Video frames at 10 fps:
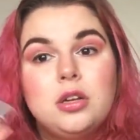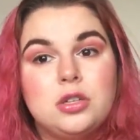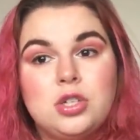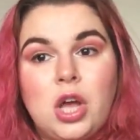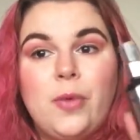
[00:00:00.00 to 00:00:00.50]

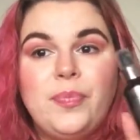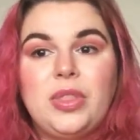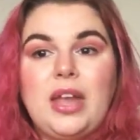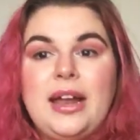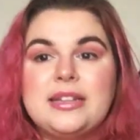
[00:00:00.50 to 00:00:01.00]
So
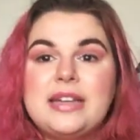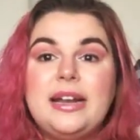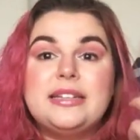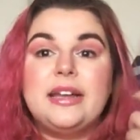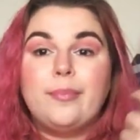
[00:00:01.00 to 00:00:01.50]
I
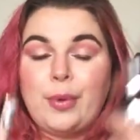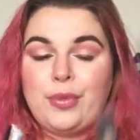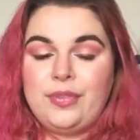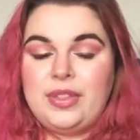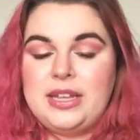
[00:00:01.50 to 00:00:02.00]
decided to get
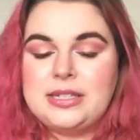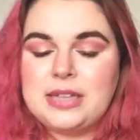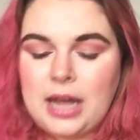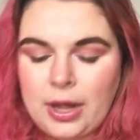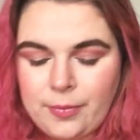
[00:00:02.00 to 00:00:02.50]
both of these
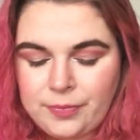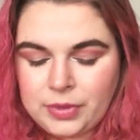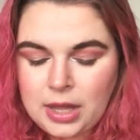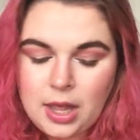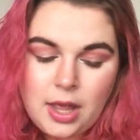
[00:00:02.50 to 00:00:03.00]

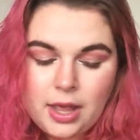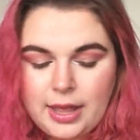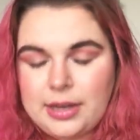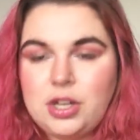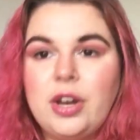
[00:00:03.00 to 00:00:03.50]

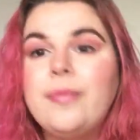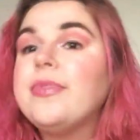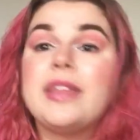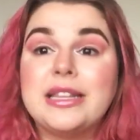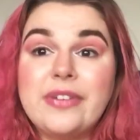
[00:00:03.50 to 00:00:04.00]
and you know,
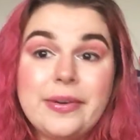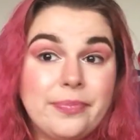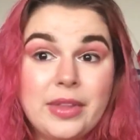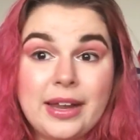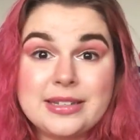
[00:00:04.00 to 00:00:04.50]
that's fine.
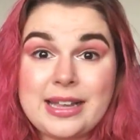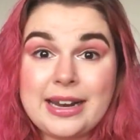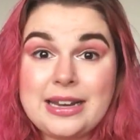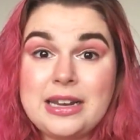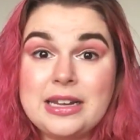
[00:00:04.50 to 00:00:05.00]
Like I said,
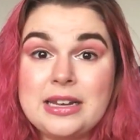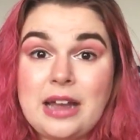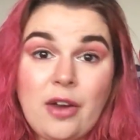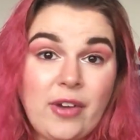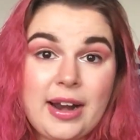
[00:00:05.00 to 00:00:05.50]

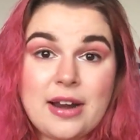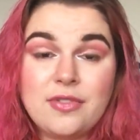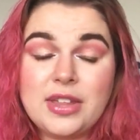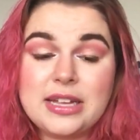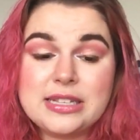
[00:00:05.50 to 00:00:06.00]
I ran out
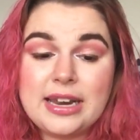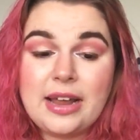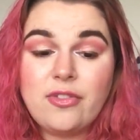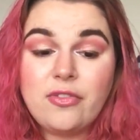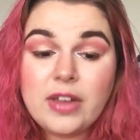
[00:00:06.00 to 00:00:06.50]
of things and
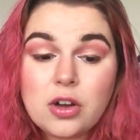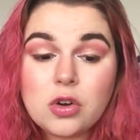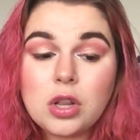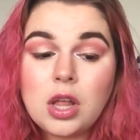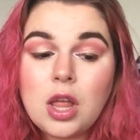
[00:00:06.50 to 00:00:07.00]
I
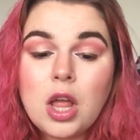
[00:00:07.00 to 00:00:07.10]
feel